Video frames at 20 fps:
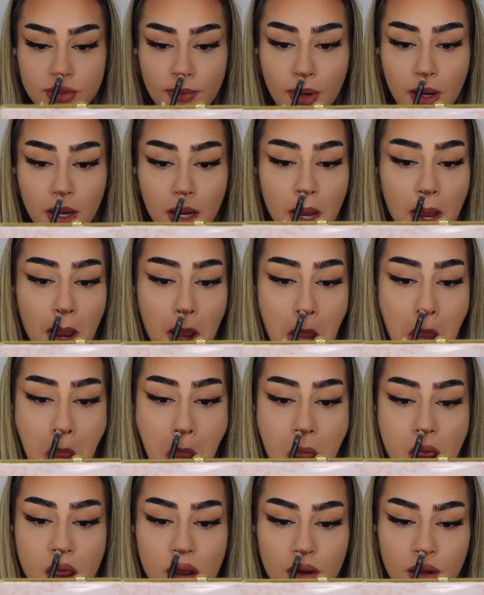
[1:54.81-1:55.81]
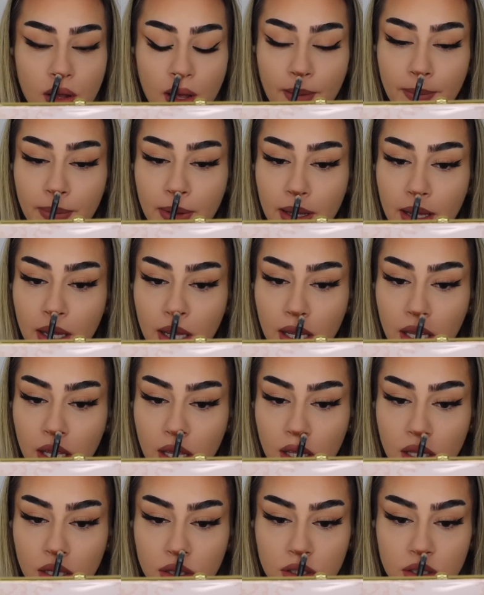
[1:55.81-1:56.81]
I'm gonna
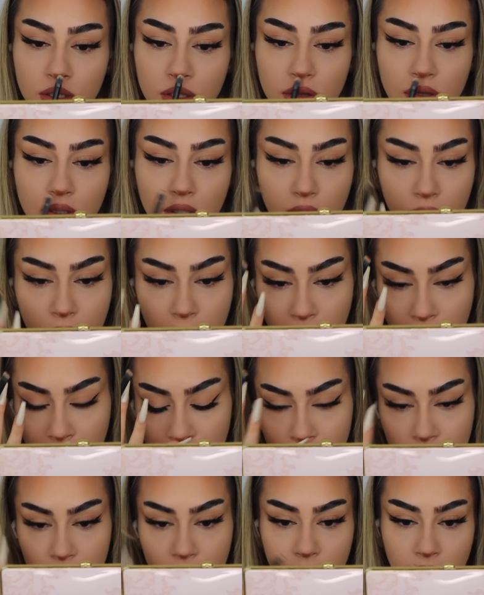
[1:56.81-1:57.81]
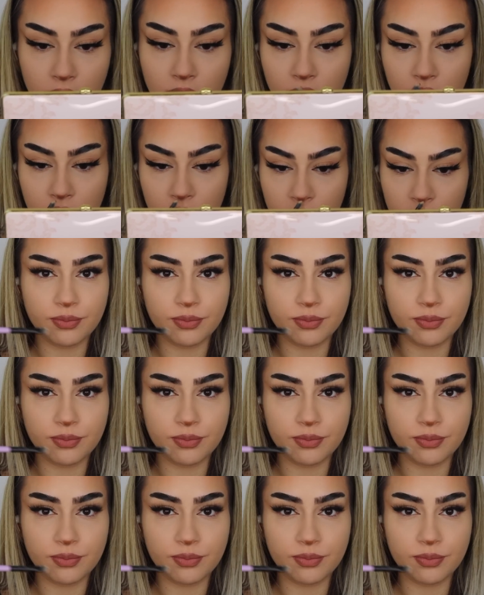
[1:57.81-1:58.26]
apply the dark color here.